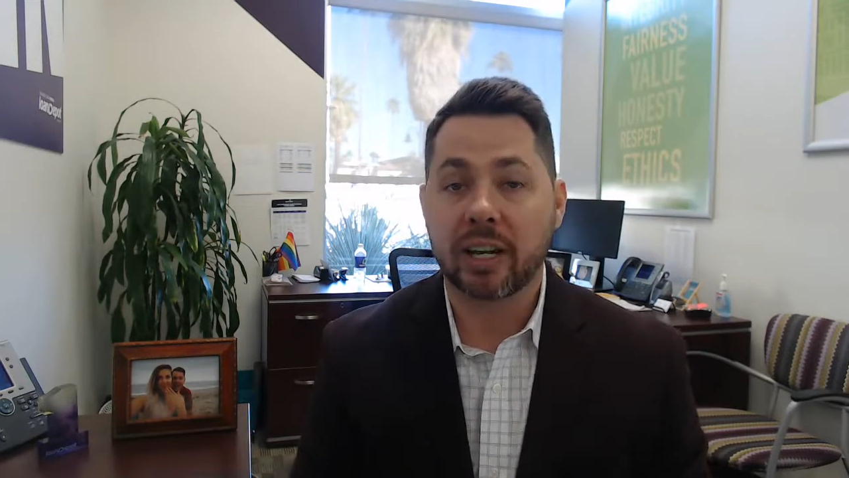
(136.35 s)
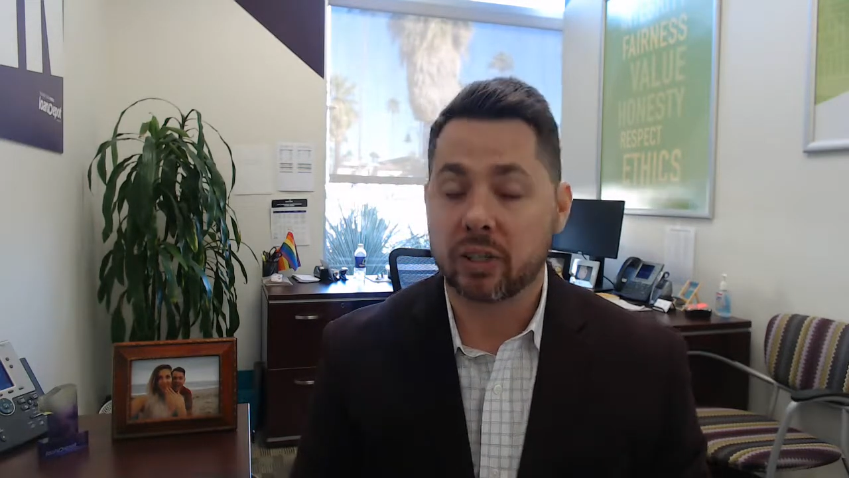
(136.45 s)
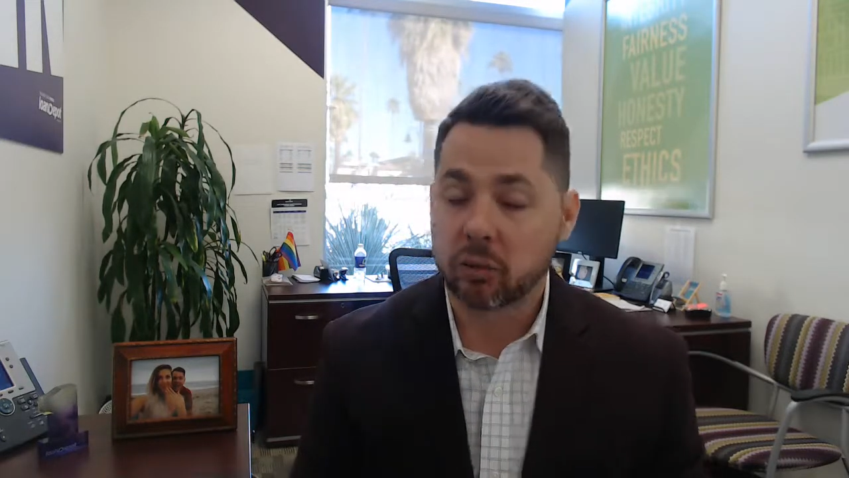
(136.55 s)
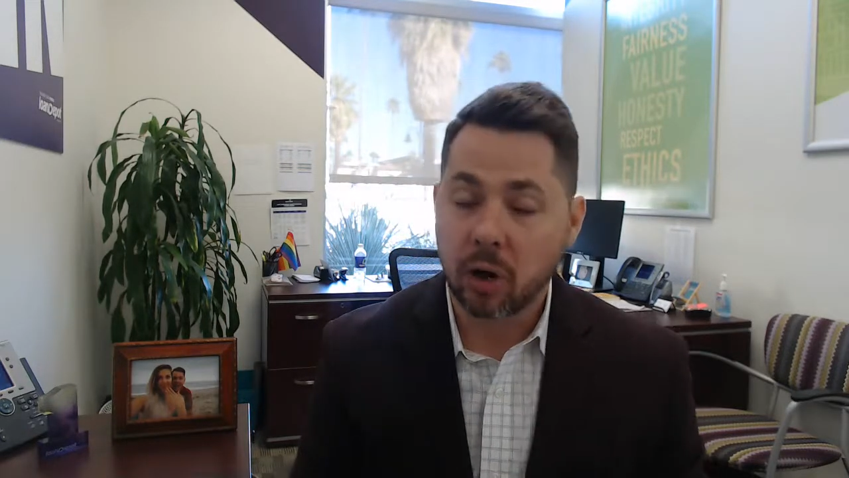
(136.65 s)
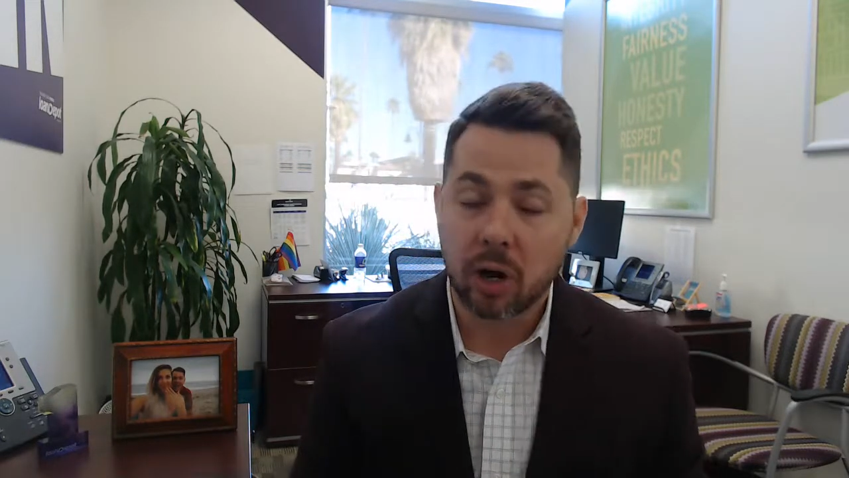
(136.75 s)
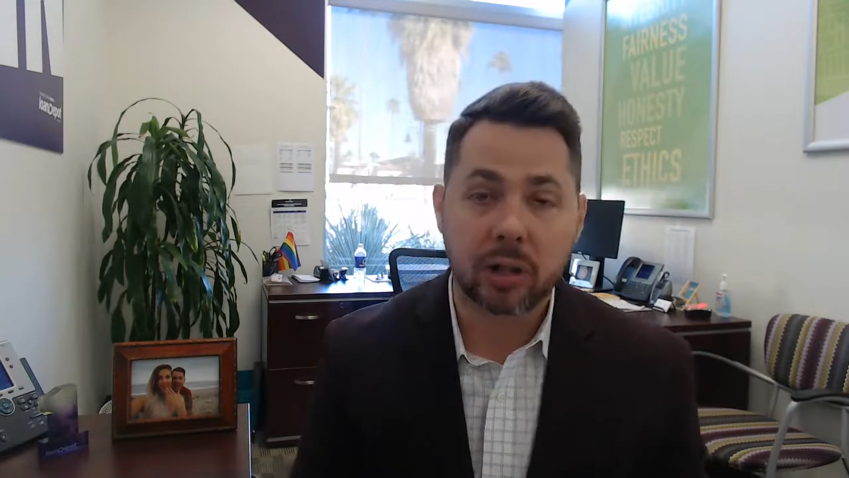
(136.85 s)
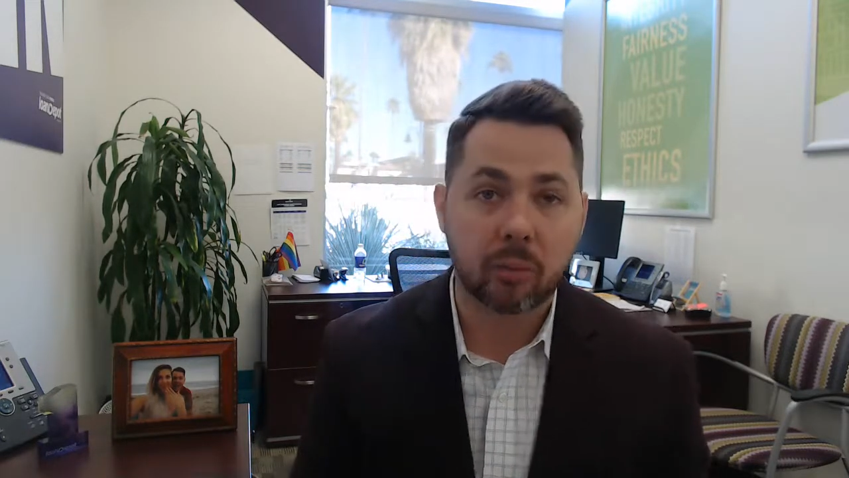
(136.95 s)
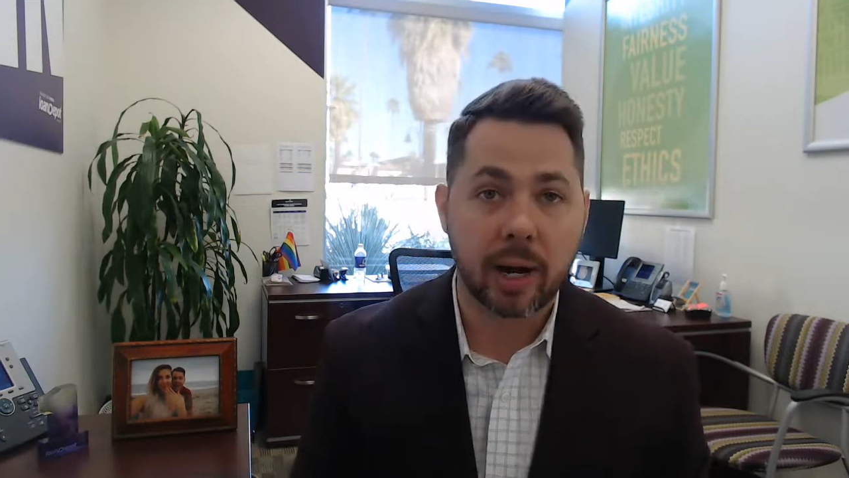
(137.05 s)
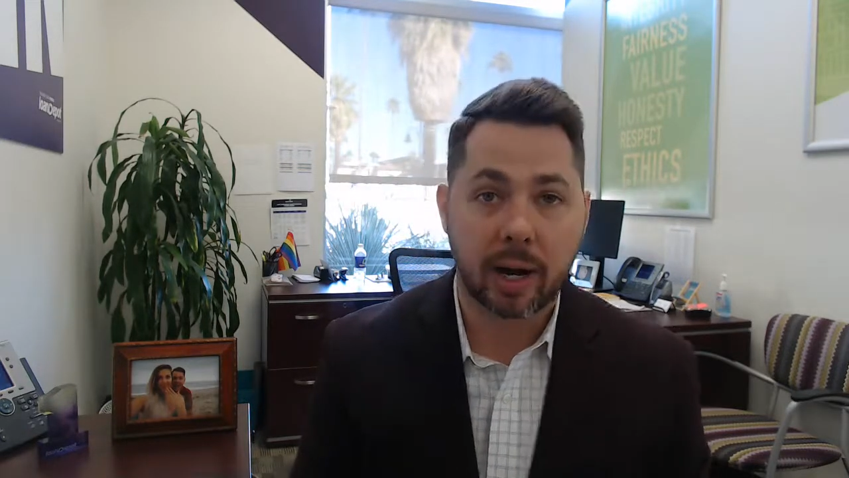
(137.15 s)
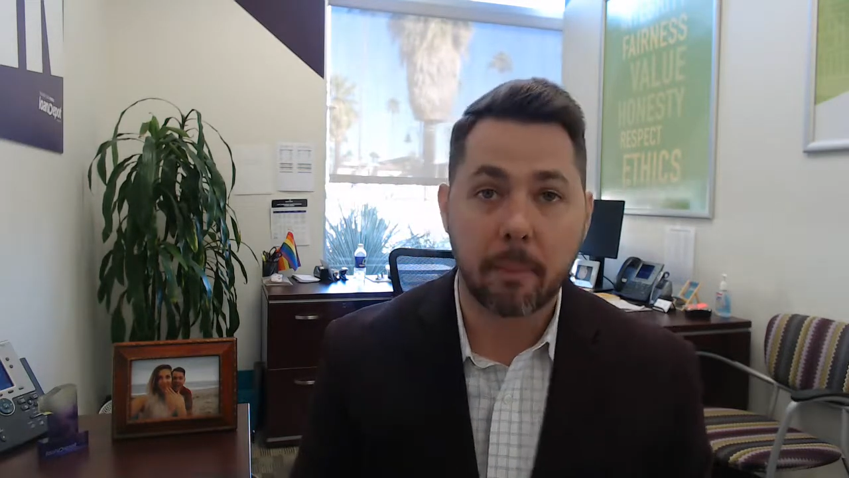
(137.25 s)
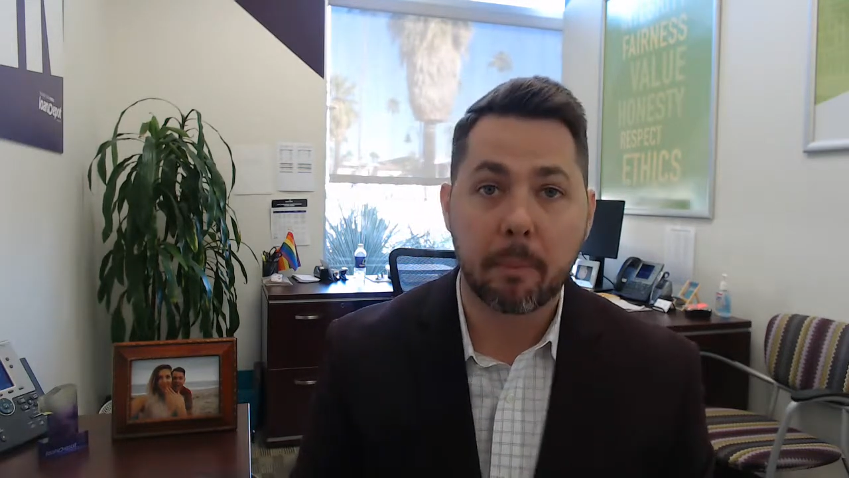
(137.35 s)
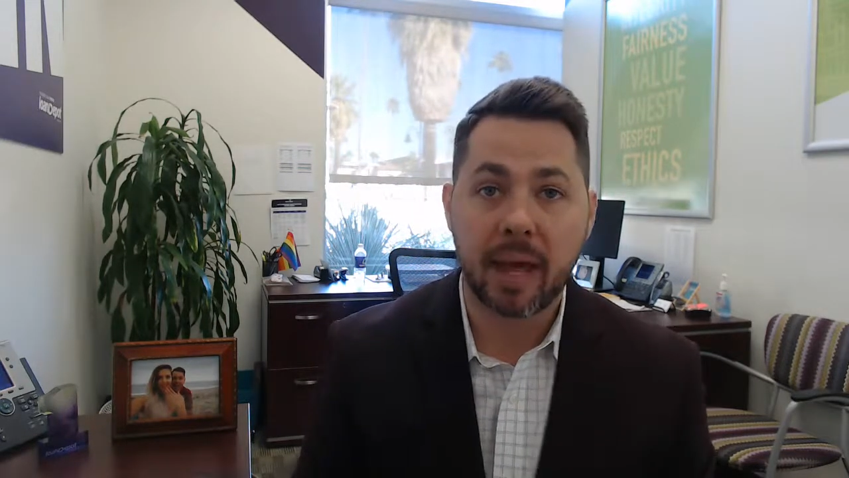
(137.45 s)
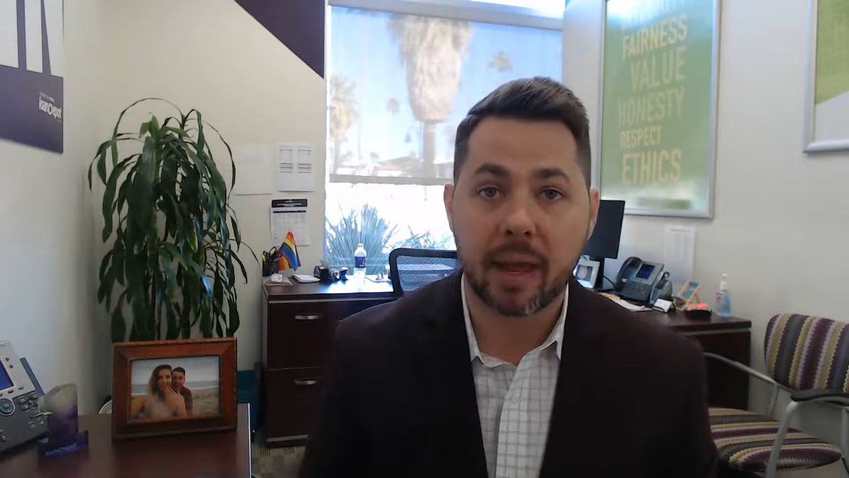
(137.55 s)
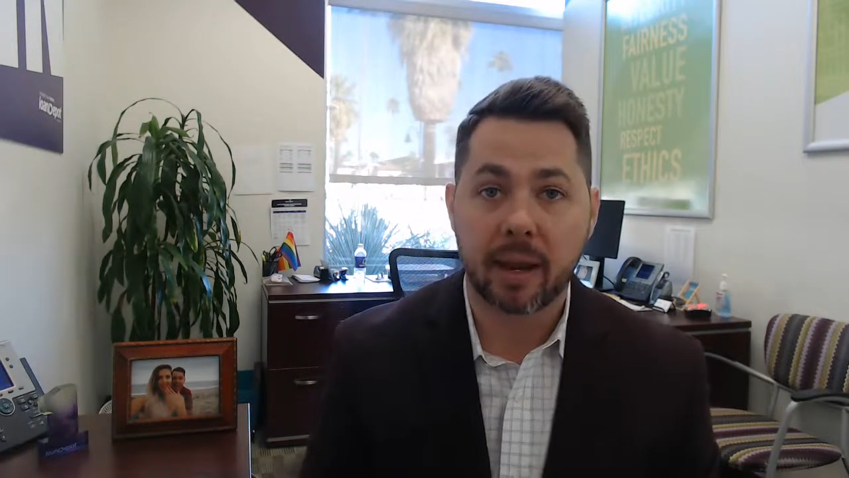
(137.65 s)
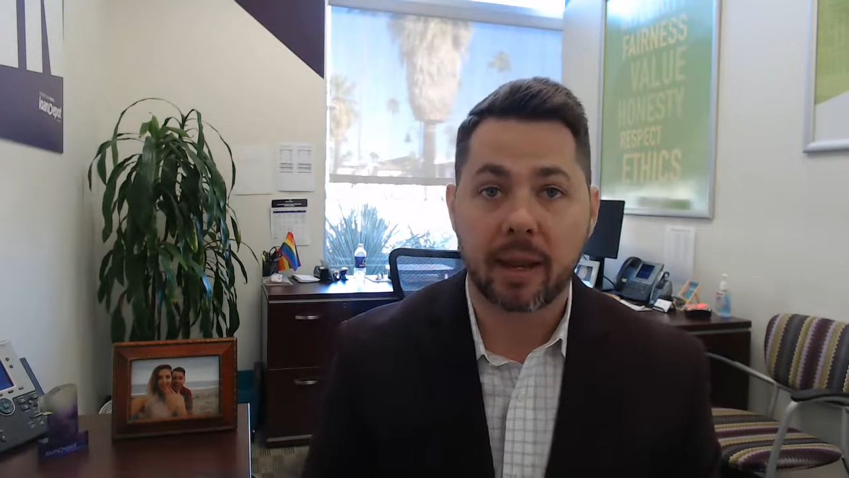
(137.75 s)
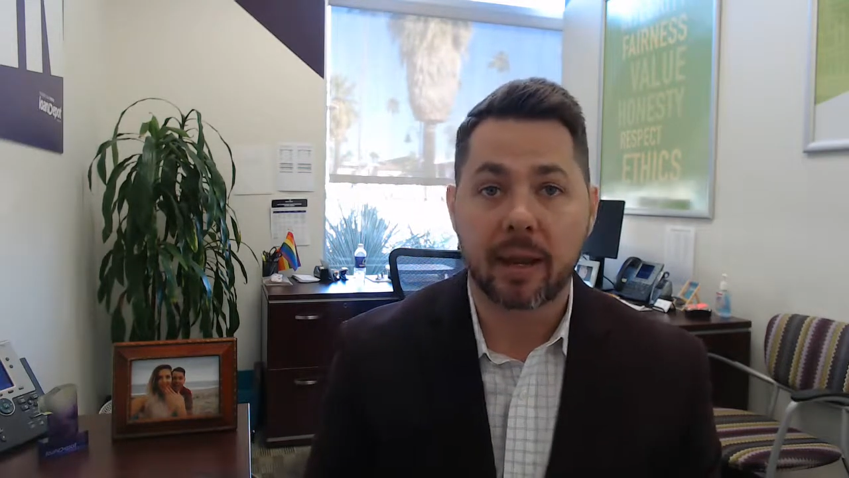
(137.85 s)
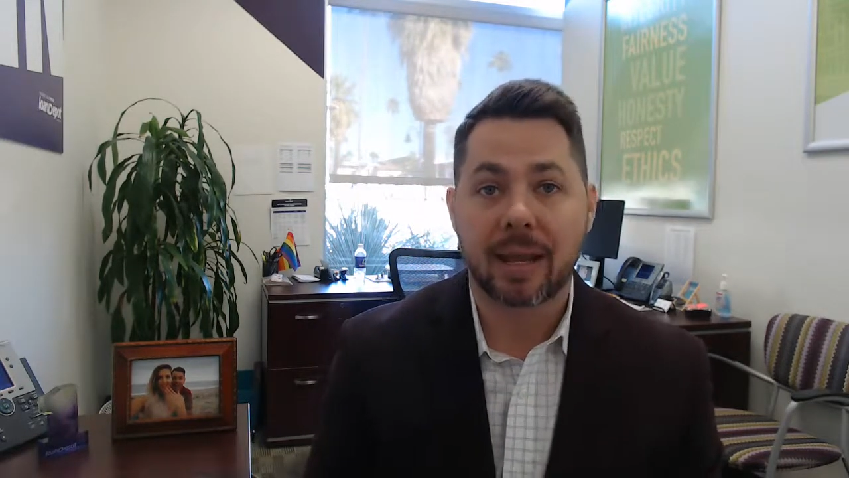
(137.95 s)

strongly recommend